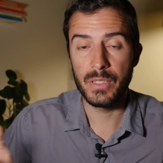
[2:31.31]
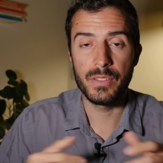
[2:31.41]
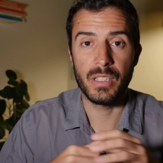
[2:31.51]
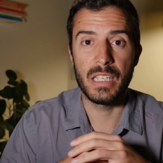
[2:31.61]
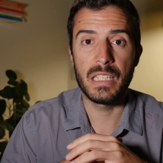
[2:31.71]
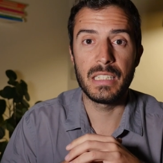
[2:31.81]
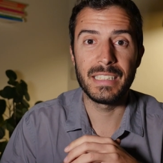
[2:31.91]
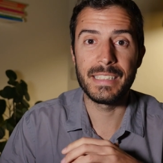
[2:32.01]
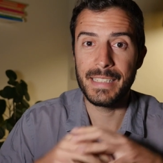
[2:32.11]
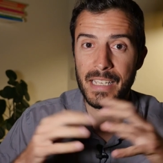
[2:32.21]
and in
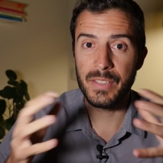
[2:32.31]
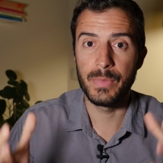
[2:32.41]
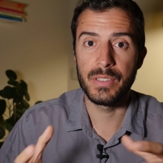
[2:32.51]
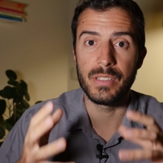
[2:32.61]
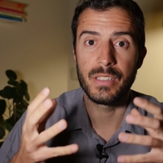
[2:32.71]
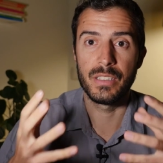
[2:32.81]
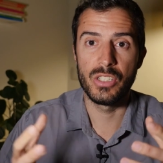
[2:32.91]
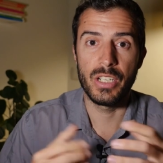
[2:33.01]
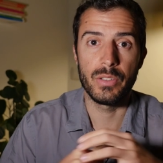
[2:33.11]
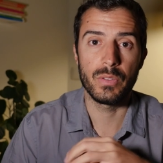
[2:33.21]
assessments in
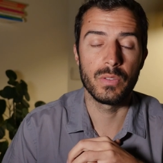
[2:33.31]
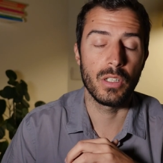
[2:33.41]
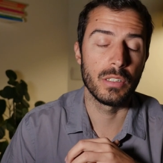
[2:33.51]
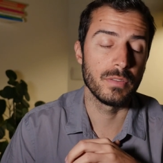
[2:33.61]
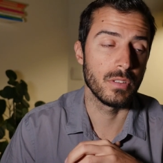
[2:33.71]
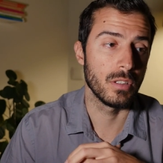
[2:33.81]
general of uh,